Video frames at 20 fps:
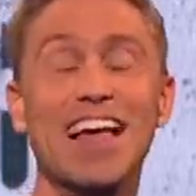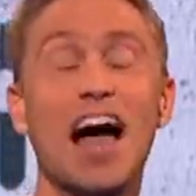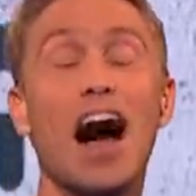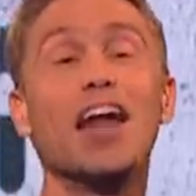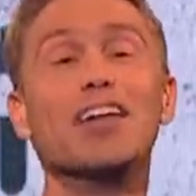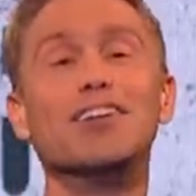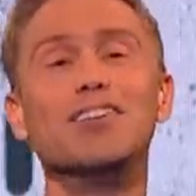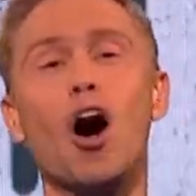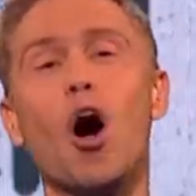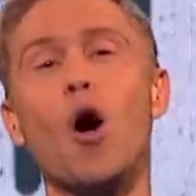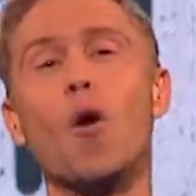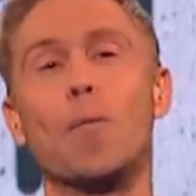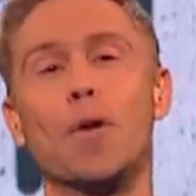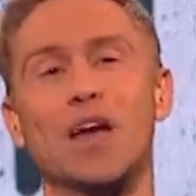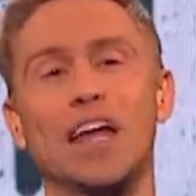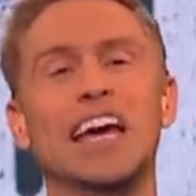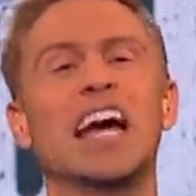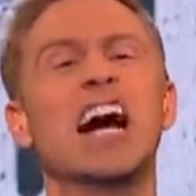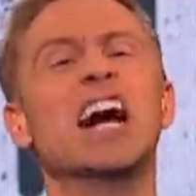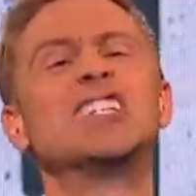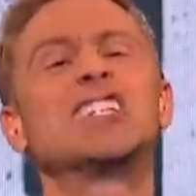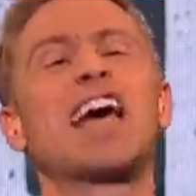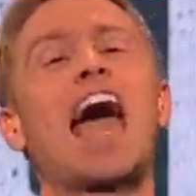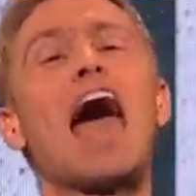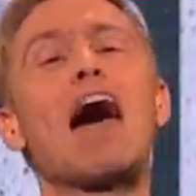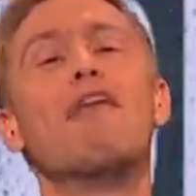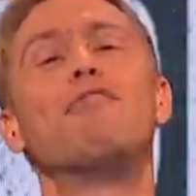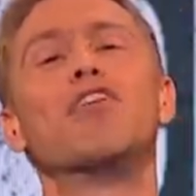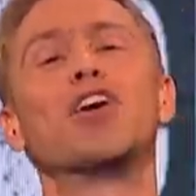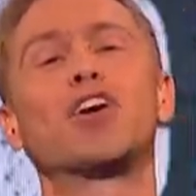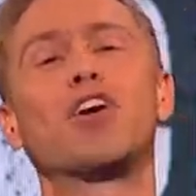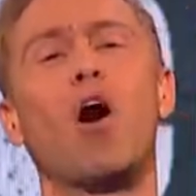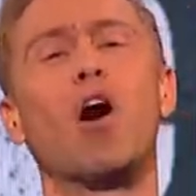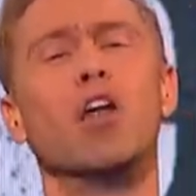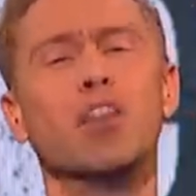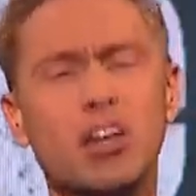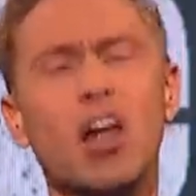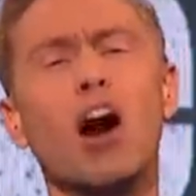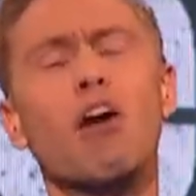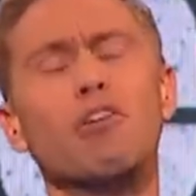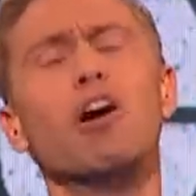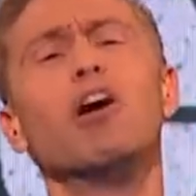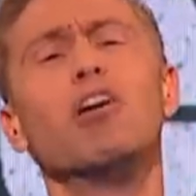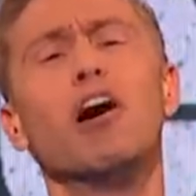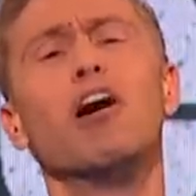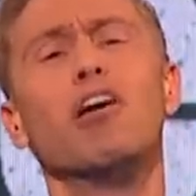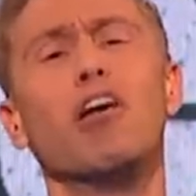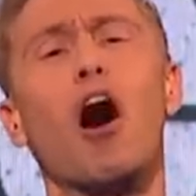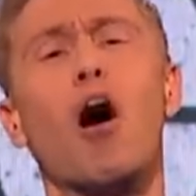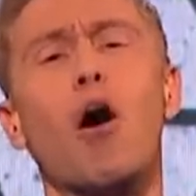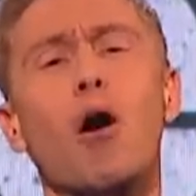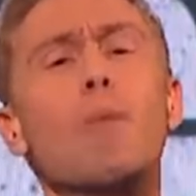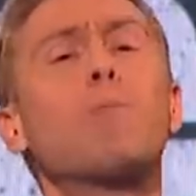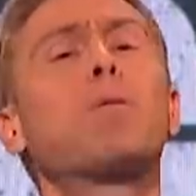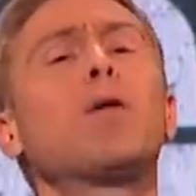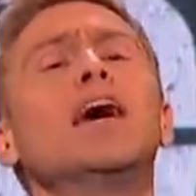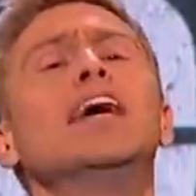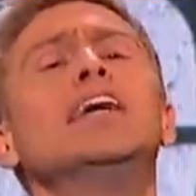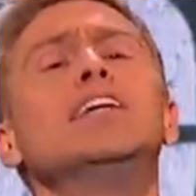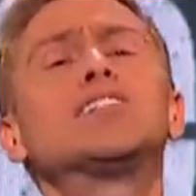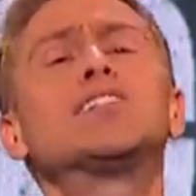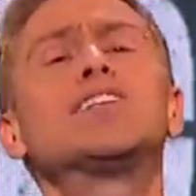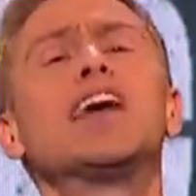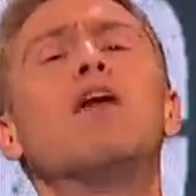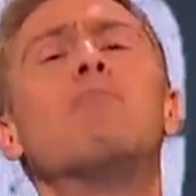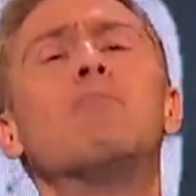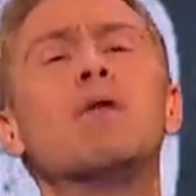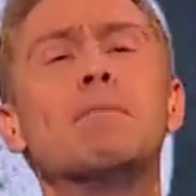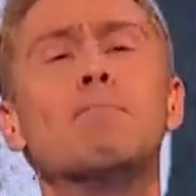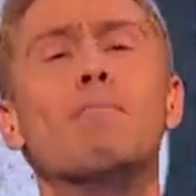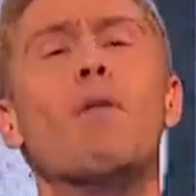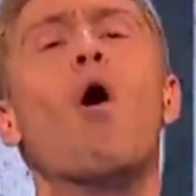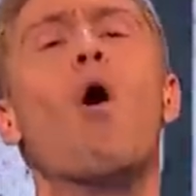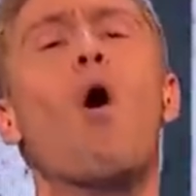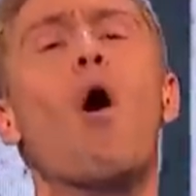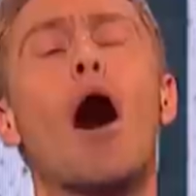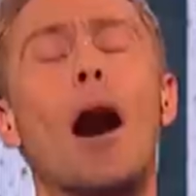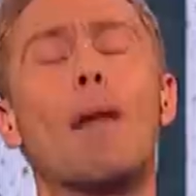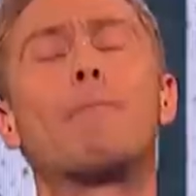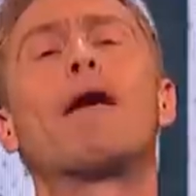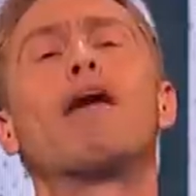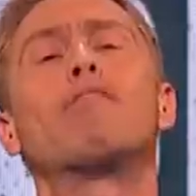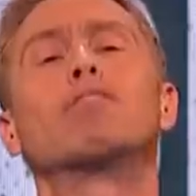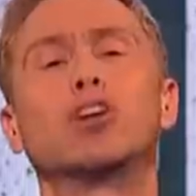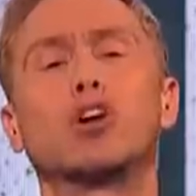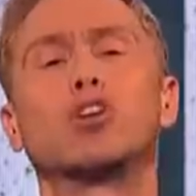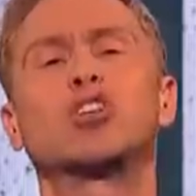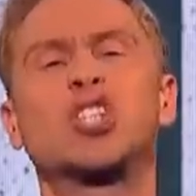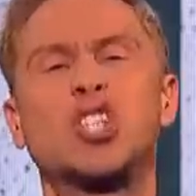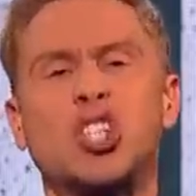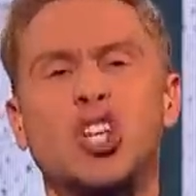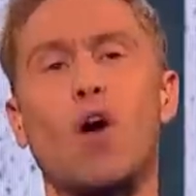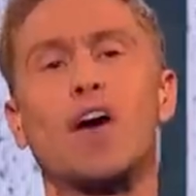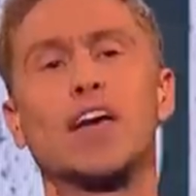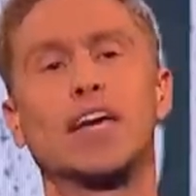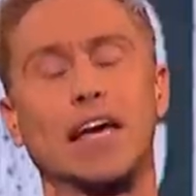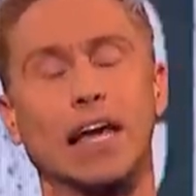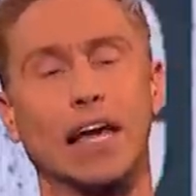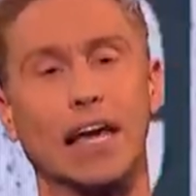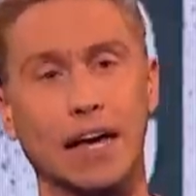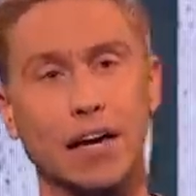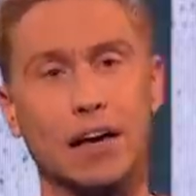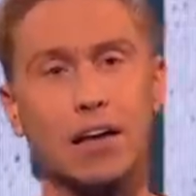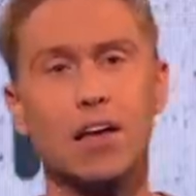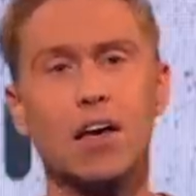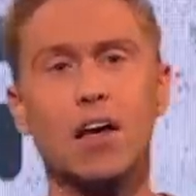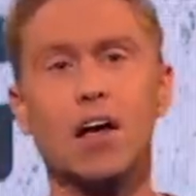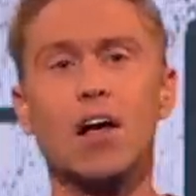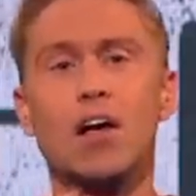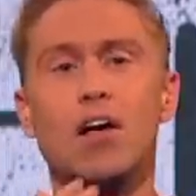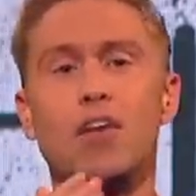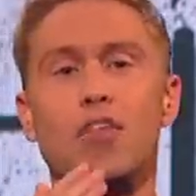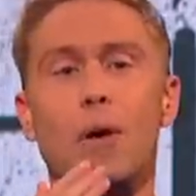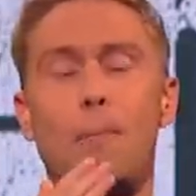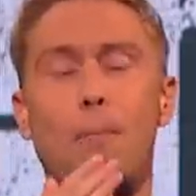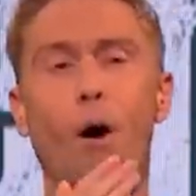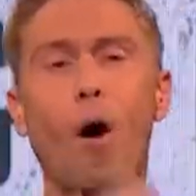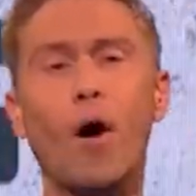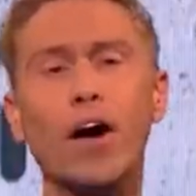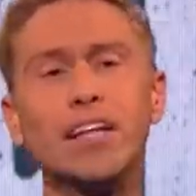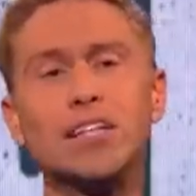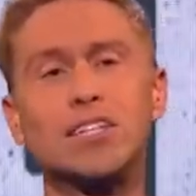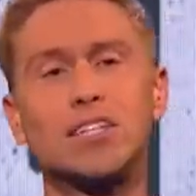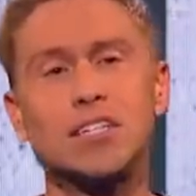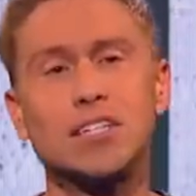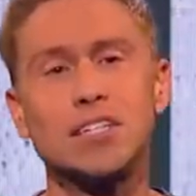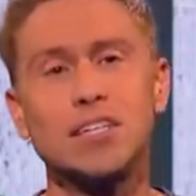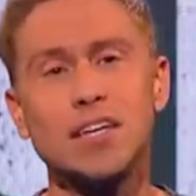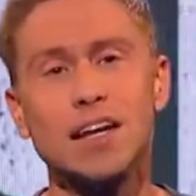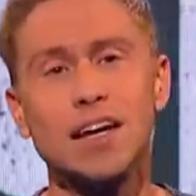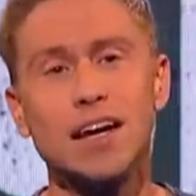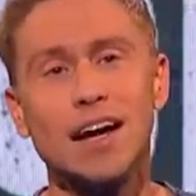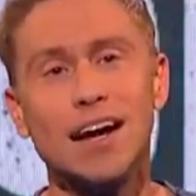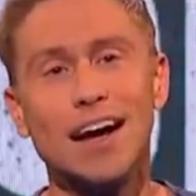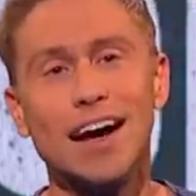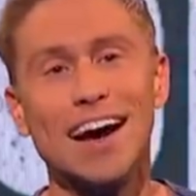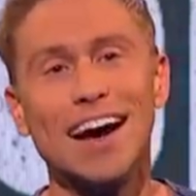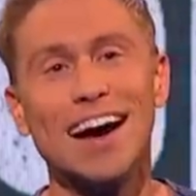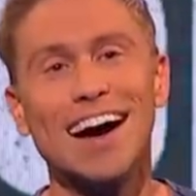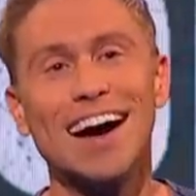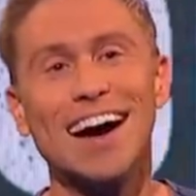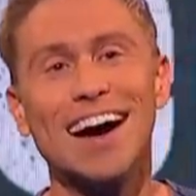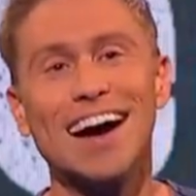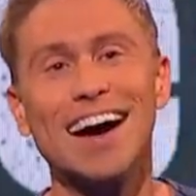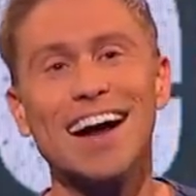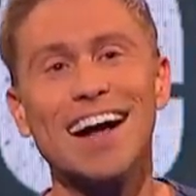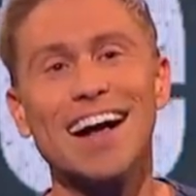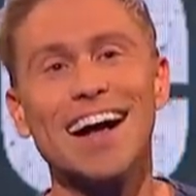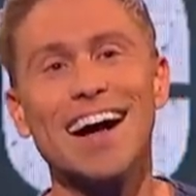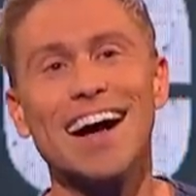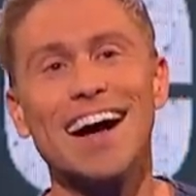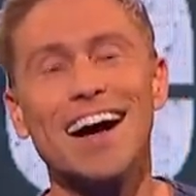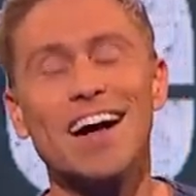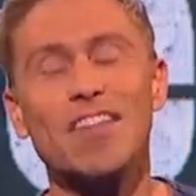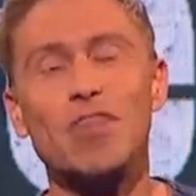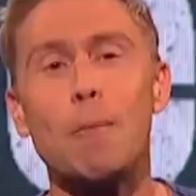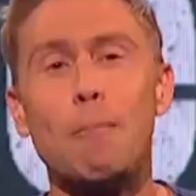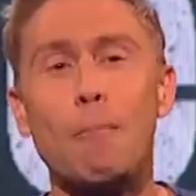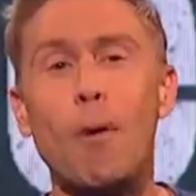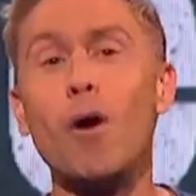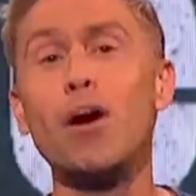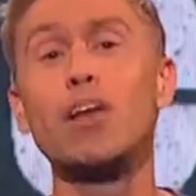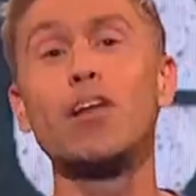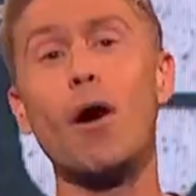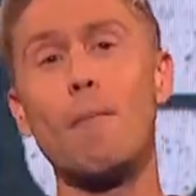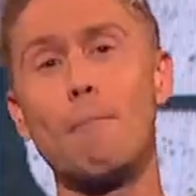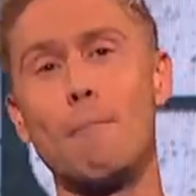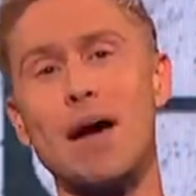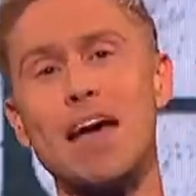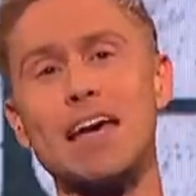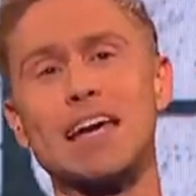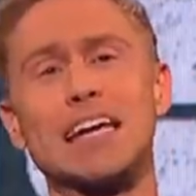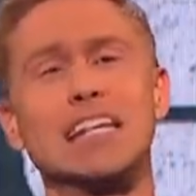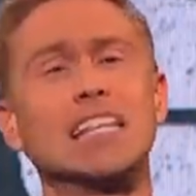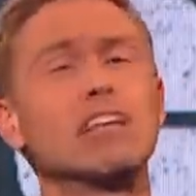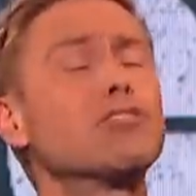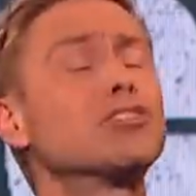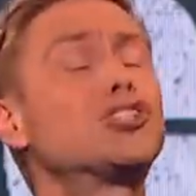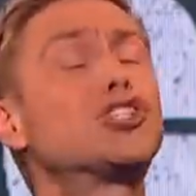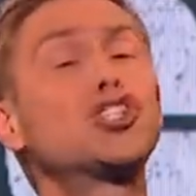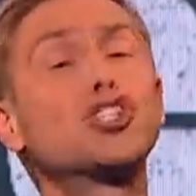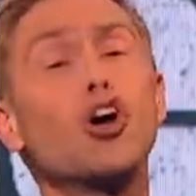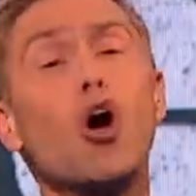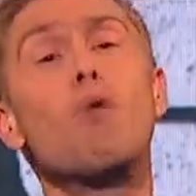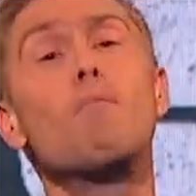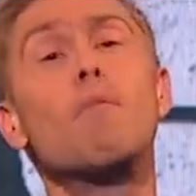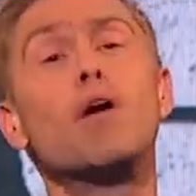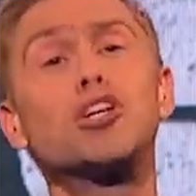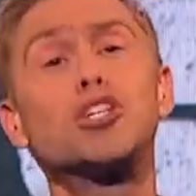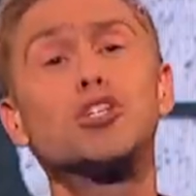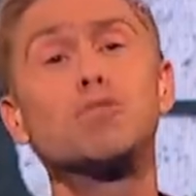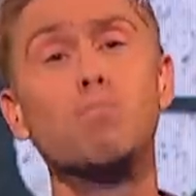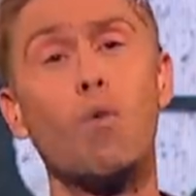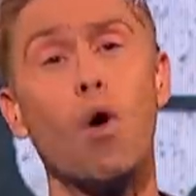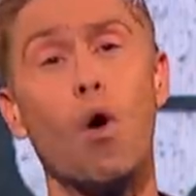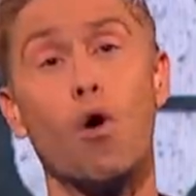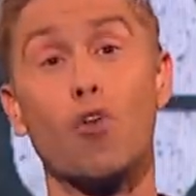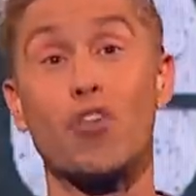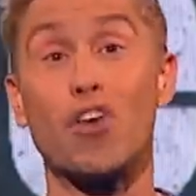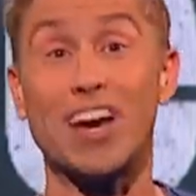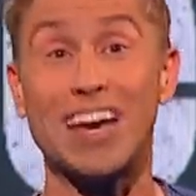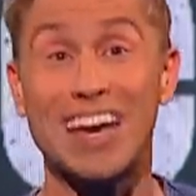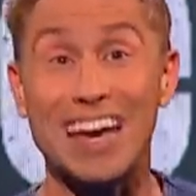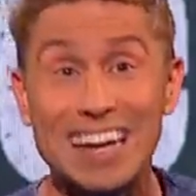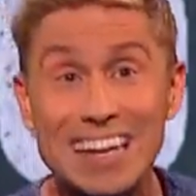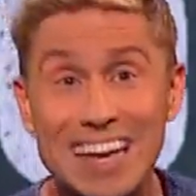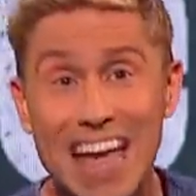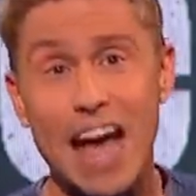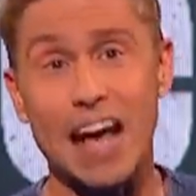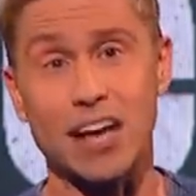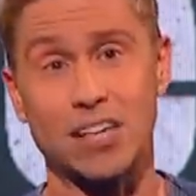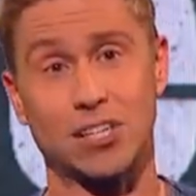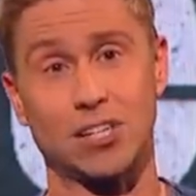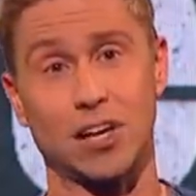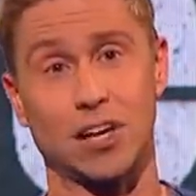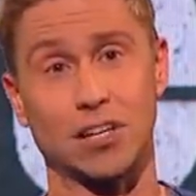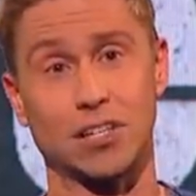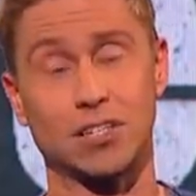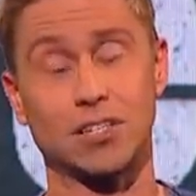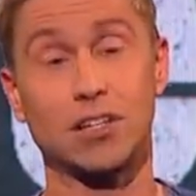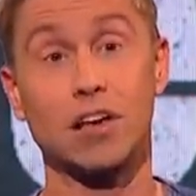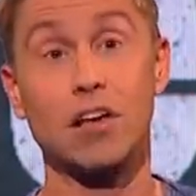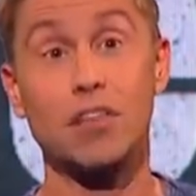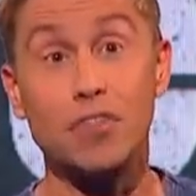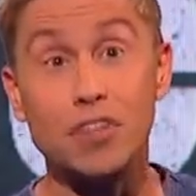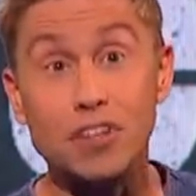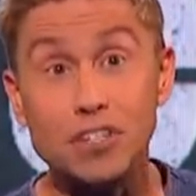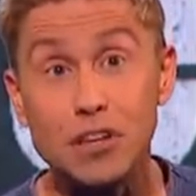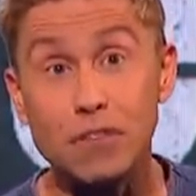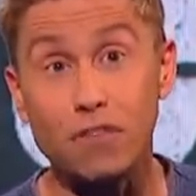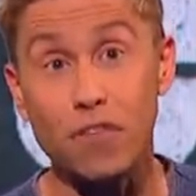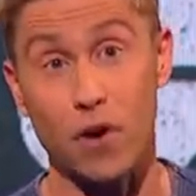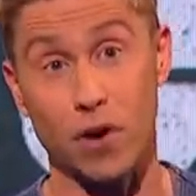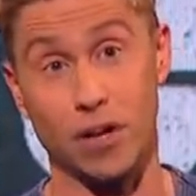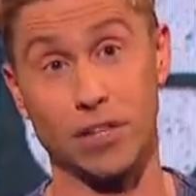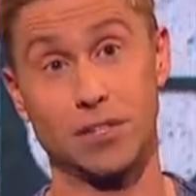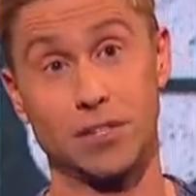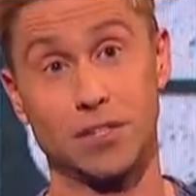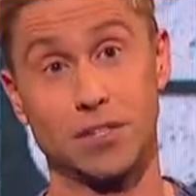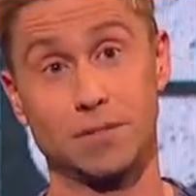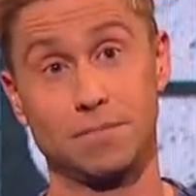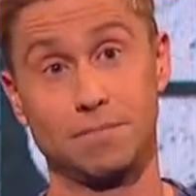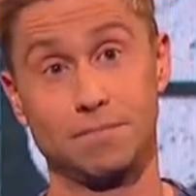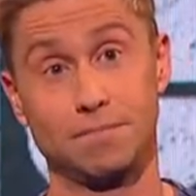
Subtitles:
And nobody has ever gone, no, no, no, no, please tell me more about your cycling. The point I'm making, there is so much more that connects us than divides.